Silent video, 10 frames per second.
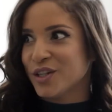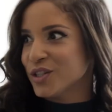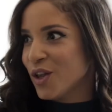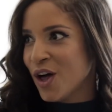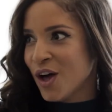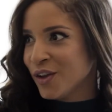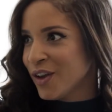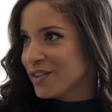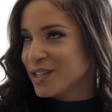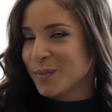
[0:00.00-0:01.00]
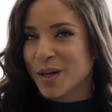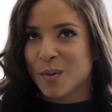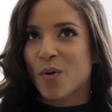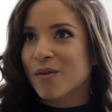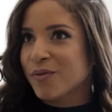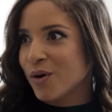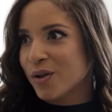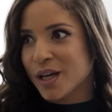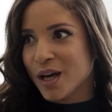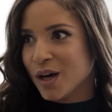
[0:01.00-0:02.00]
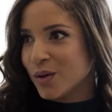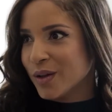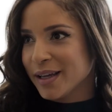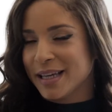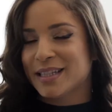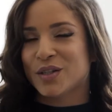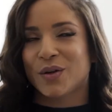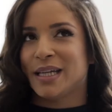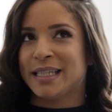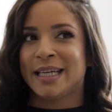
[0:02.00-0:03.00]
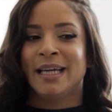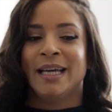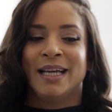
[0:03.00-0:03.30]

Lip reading: years long. You have to submit a portfolio. Like, it's crazy.